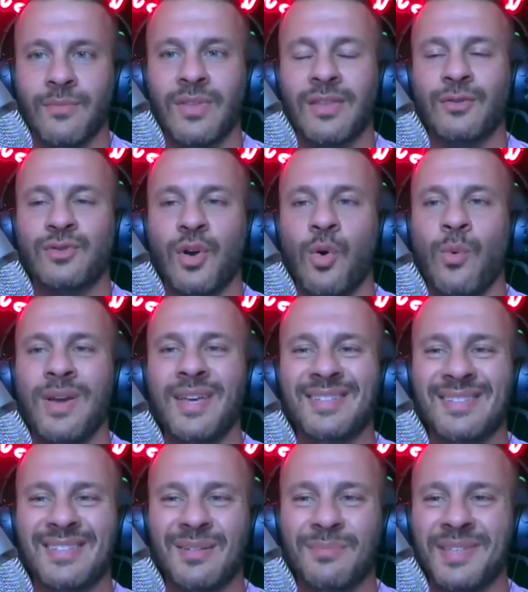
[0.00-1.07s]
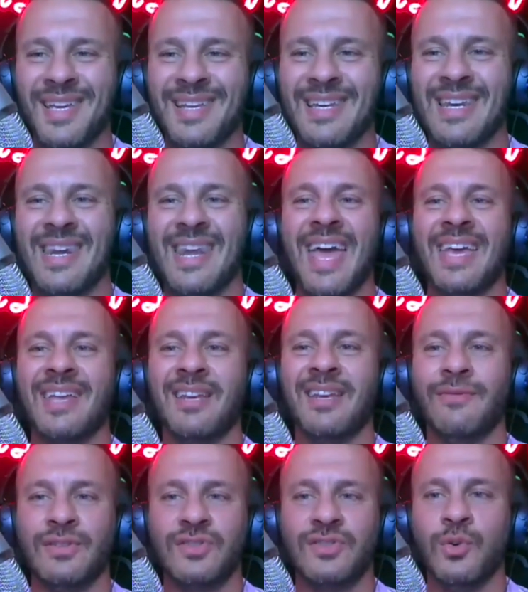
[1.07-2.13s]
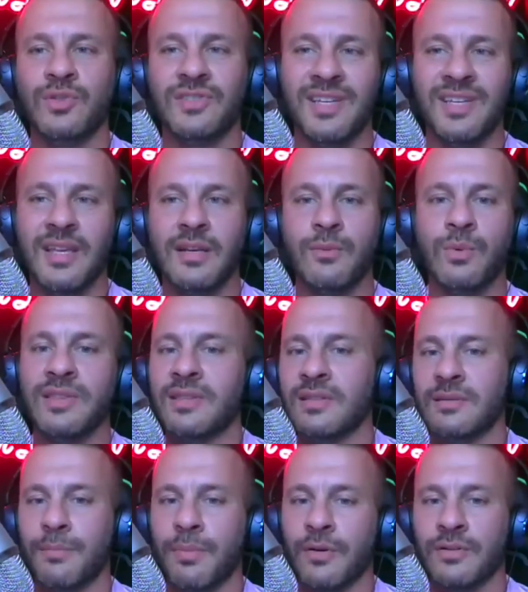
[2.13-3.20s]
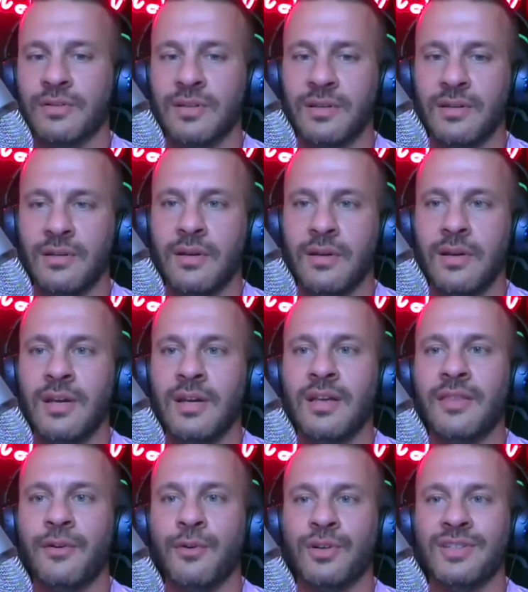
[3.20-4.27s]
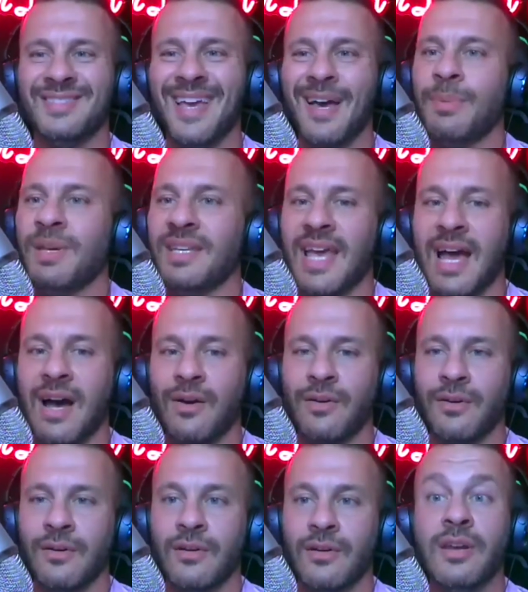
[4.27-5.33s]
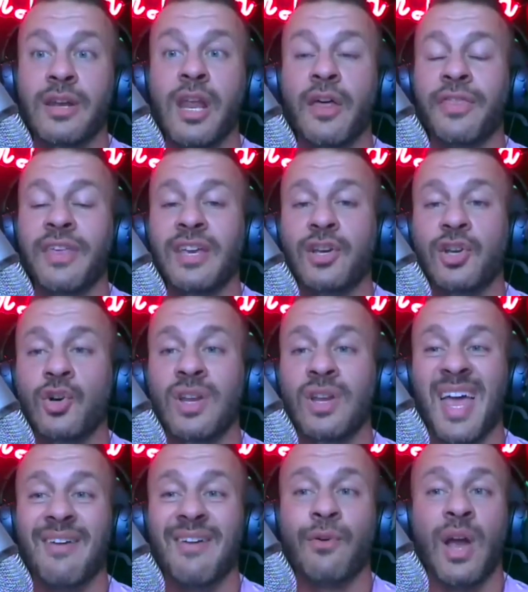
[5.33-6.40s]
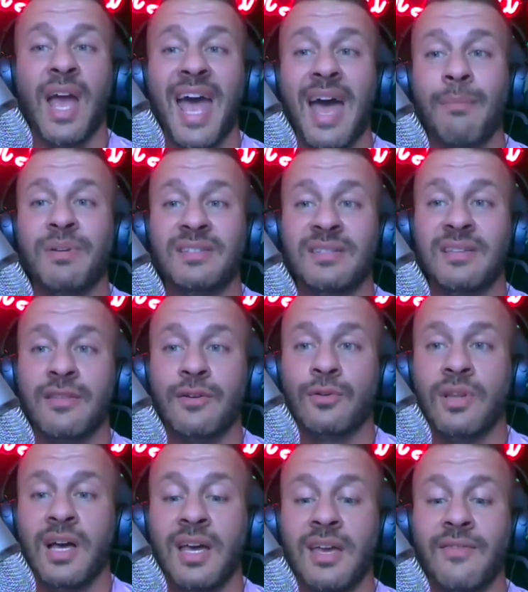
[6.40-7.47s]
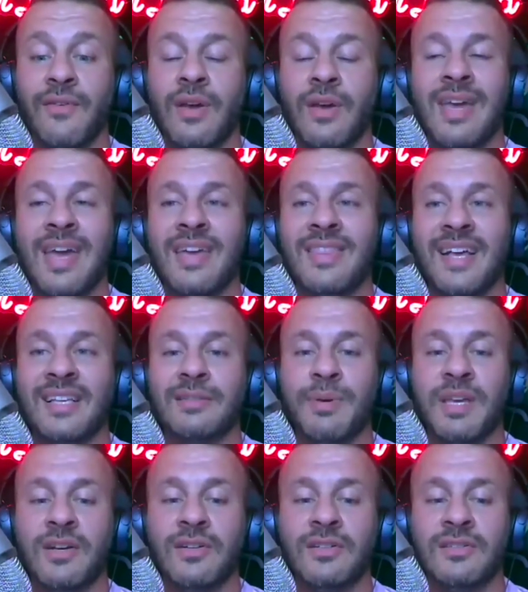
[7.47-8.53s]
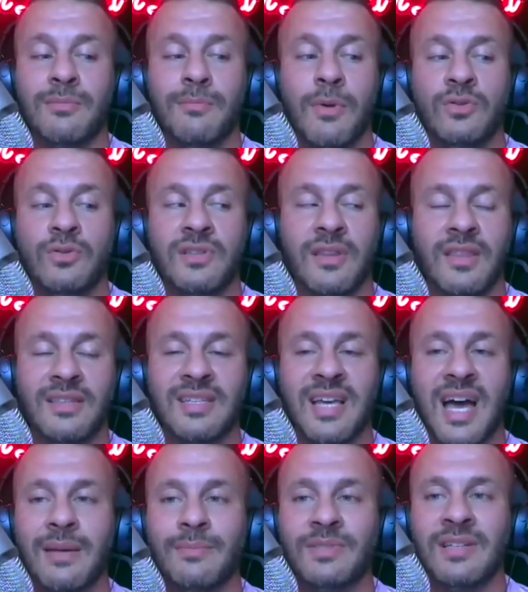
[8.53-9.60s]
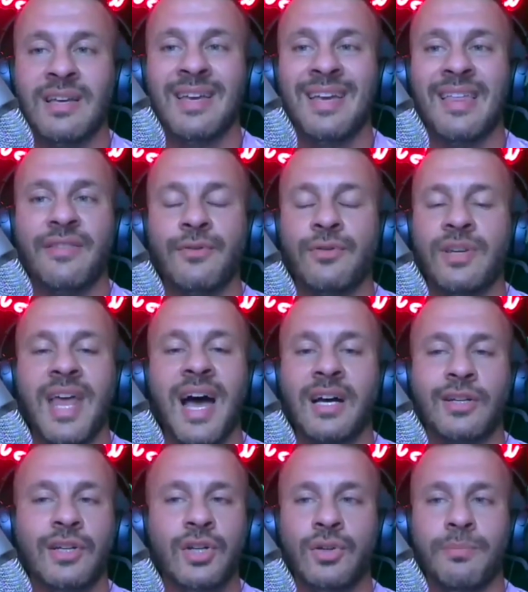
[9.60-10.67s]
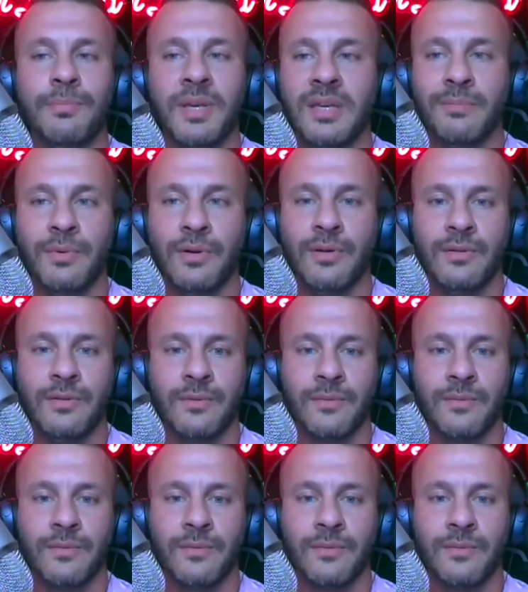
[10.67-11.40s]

There's always something negative associated with this person they're a Debbie Downer. Nothing good ever happens in their life. And that's because most of the times they're not good people.